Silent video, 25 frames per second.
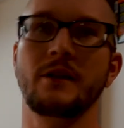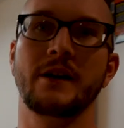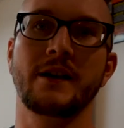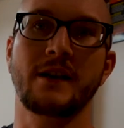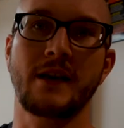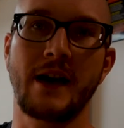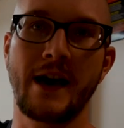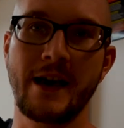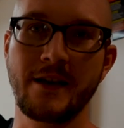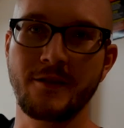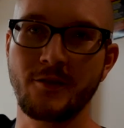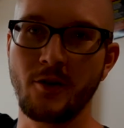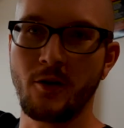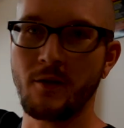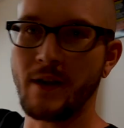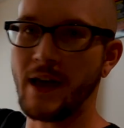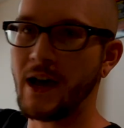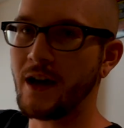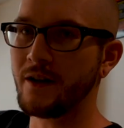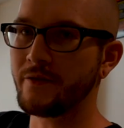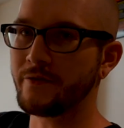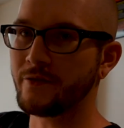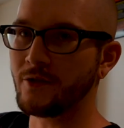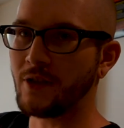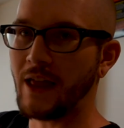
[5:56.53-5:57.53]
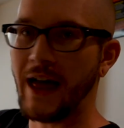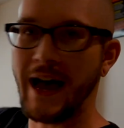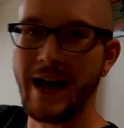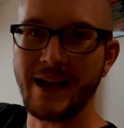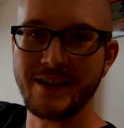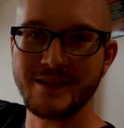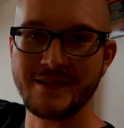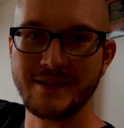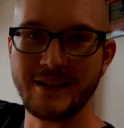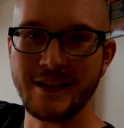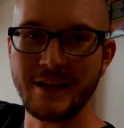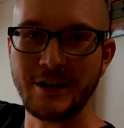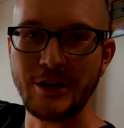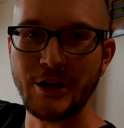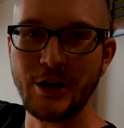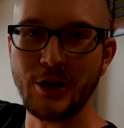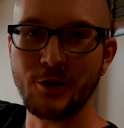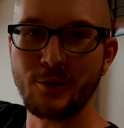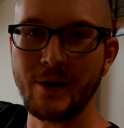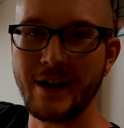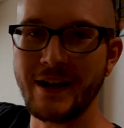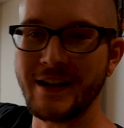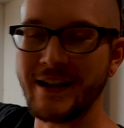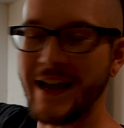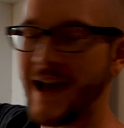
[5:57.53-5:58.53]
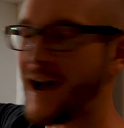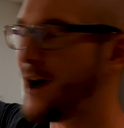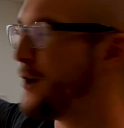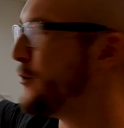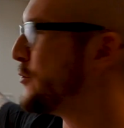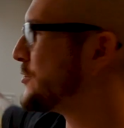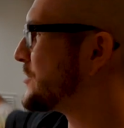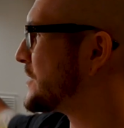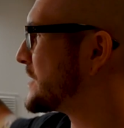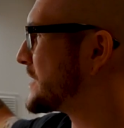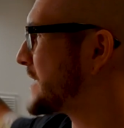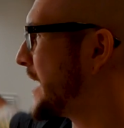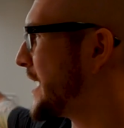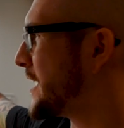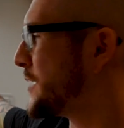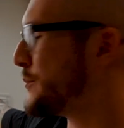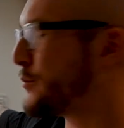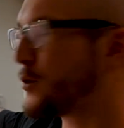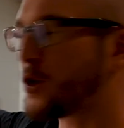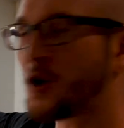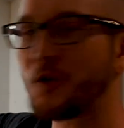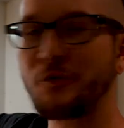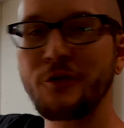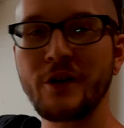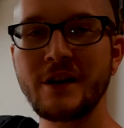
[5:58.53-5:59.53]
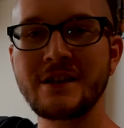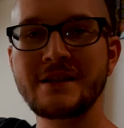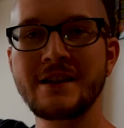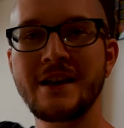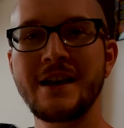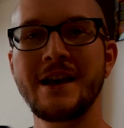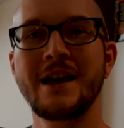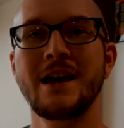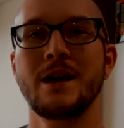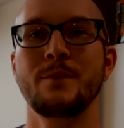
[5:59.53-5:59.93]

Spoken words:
Like, I don't have glass in here right now, which is kind of perfect,